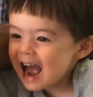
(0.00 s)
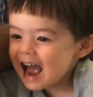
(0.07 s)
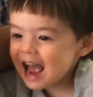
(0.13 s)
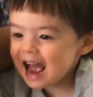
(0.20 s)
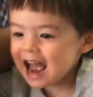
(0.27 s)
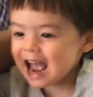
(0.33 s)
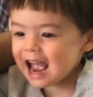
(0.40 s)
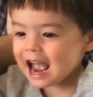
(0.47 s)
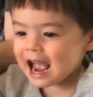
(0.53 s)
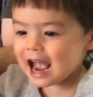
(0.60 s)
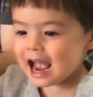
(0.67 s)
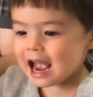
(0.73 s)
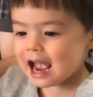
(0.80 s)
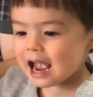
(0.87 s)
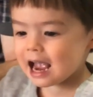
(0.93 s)
We got
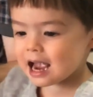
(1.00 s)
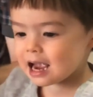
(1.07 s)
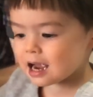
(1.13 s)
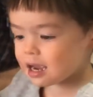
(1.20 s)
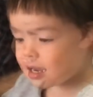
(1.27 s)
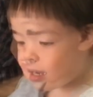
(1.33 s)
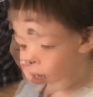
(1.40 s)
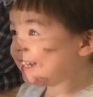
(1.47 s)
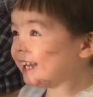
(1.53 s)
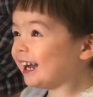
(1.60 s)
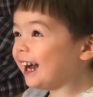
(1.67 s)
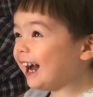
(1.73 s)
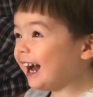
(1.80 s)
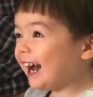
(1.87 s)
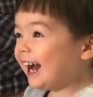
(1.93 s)
11 and then it flew away.
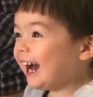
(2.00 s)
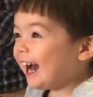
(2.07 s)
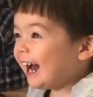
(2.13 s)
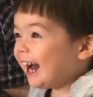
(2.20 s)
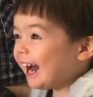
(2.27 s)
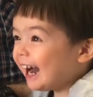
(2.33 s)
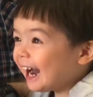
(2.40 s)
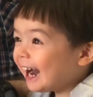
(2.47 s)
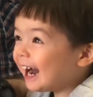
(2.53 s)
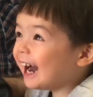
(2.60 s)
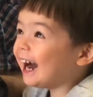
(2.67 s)
Here we go.